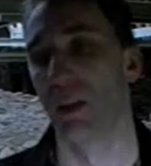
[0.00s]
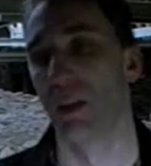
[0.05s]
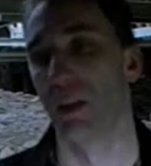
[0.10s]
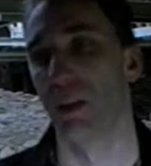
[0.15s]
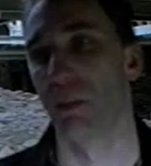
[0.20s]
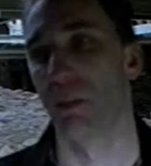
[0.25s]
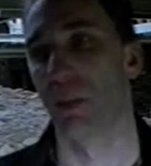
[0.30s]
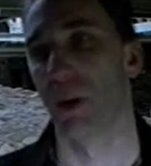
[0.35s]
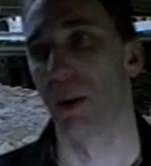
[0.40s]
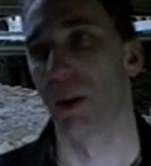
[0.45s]
in
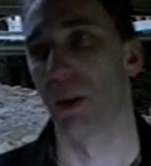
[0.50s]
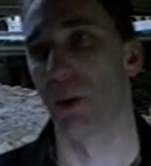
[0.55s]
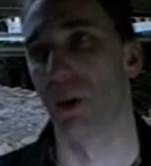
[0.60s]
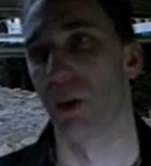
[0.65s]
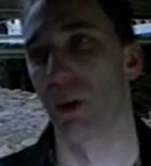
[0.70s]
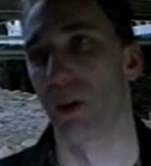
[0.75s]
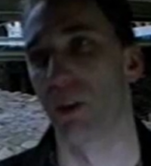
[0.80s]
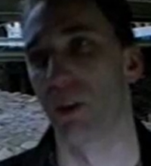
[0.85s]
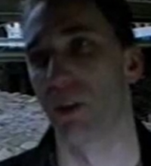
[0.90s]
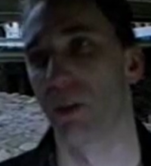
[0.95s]
this part of the
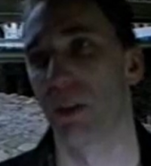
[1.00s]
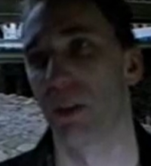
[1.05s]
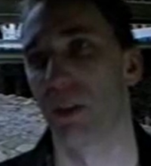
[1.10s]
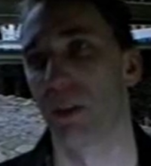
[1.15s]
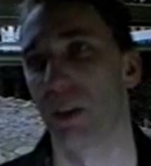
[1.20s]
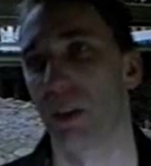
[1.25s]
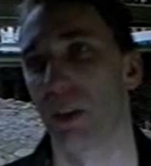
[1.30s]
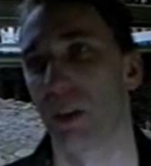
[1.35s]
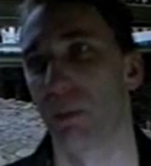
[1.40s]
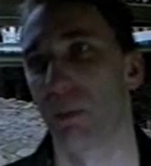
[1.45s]
world it's
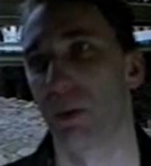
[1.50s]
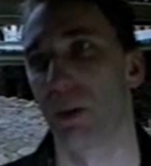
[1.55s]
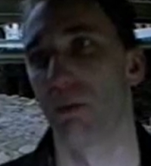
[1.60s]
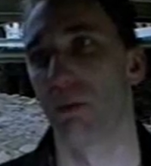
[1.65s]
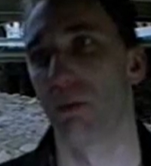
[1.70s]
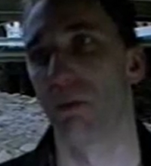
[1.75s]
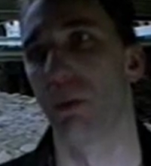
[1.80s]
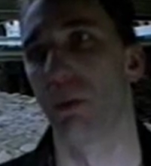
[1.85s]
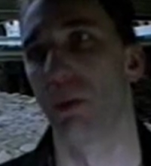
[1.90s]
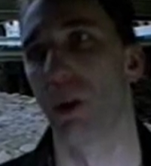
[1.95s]
considered a pretty
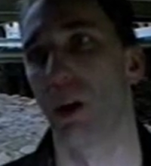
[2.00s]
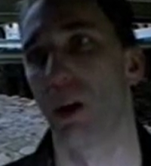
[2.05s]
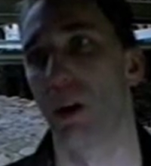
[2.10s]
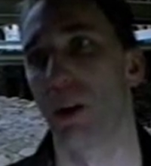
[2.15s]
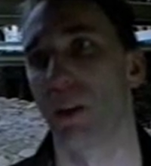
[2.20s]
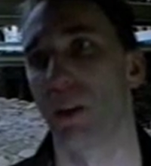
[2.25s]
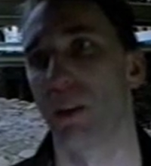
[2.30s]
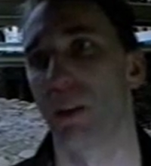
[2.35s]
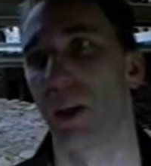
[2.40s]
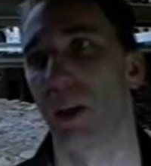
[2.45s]

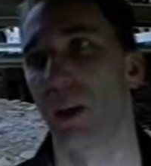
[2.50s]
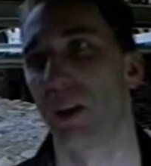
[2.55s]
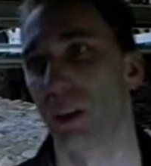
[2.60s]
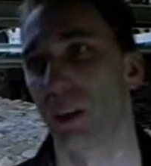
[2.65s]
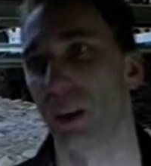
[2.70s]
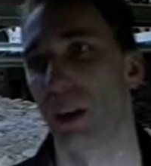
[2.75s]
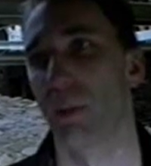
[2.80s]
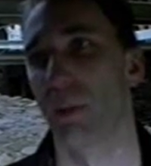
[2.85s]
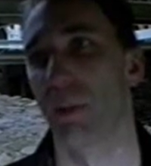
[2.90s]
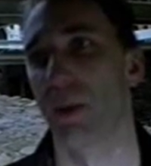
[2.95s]
foolhardy thing
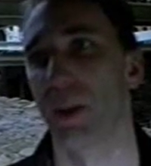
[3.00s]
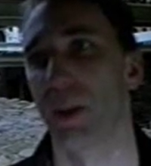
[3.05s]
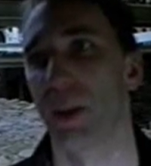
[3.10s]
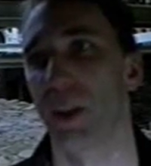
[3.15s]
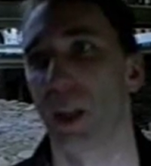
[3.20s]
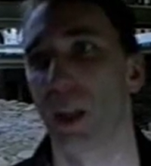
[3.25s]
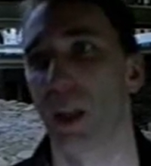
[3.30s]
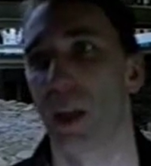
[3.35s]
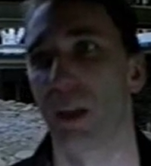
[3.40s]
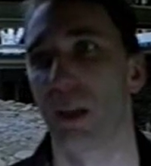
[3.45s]
to come in
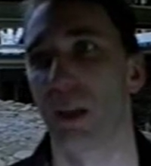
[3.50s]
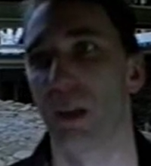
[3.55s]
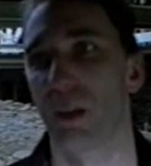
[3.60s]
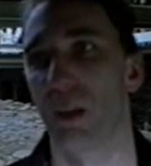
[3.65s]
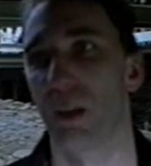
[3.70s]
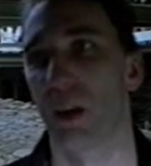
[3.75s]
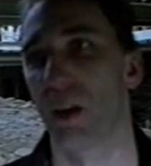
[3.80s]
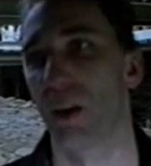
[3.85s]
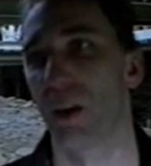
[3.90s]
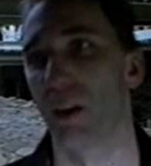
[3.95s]
here late
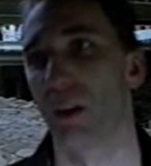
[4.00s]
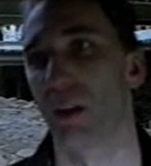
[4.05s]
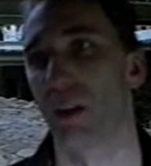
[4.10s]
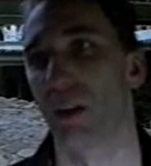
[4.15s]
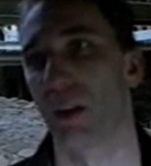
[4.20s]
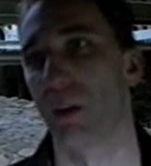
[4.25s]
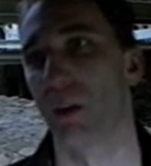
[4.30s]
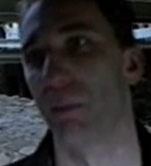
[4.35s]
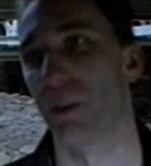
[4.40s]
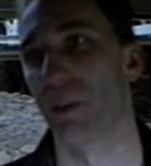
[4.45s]
at night and
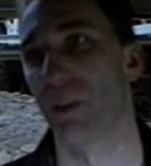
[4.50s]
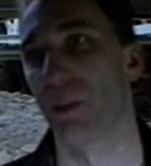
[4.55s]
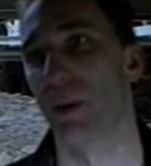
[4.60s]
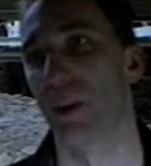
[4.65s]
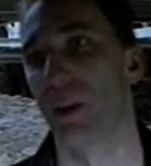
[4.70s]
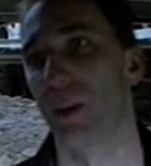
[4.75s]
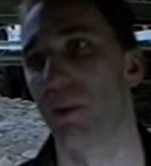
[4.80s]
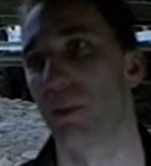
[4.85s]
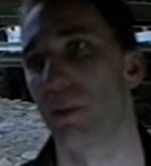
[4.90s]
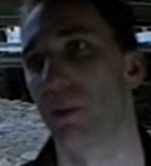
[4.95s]
attempt to
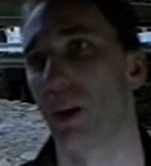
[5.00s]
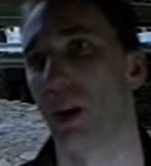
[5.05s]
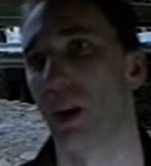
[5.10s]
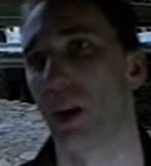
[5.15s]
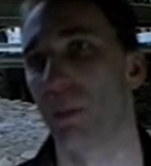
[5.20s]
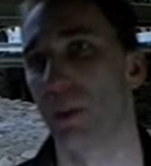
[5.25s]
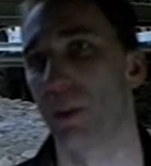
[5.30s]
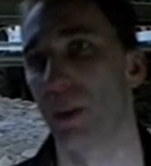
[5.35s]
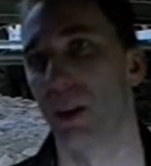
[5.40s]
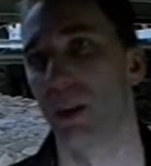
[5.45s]
spend some
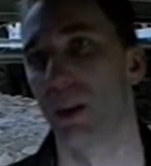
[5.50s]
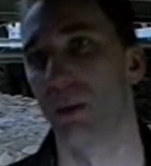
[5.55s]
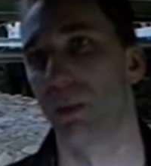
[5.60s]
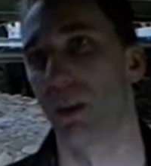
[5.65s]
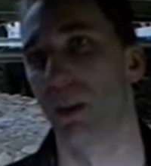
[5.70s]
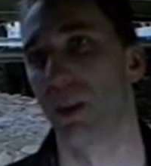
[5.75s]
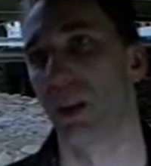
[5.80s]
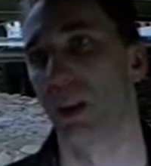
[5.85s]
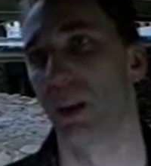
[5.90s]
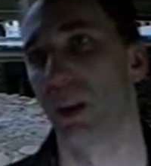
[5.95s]
time here,
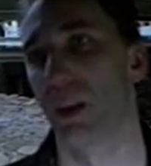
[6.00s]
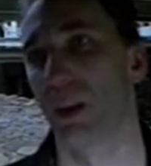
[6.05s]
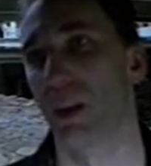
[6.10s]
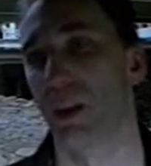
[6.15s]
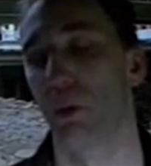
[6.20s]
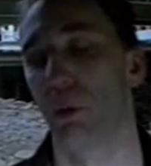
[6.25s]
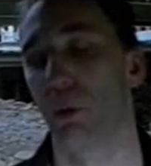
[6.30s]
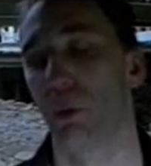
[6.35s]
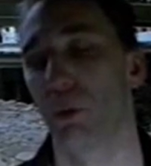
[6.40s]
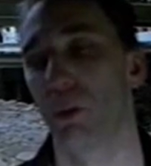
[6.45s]
particularly
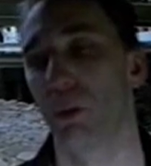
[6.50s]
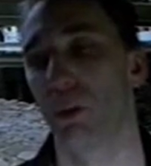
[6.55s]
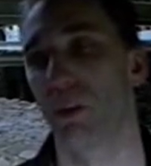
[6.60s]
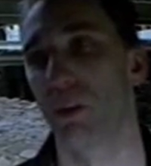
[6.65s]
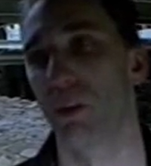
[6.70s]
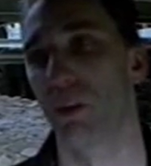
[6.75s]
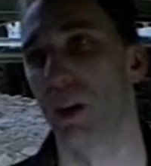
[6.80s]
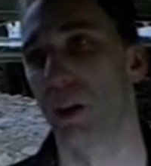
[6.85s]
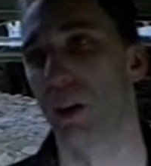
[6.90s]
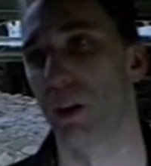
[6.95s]
in an
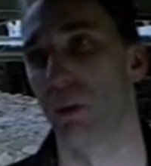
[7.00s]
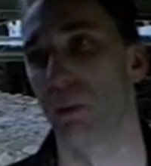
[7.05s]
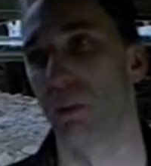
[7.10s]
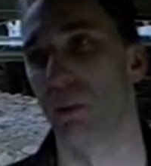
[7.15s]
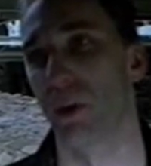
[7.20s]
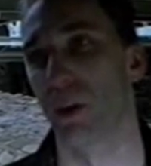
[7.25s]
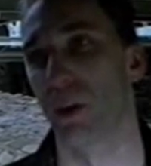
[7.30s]
altered state of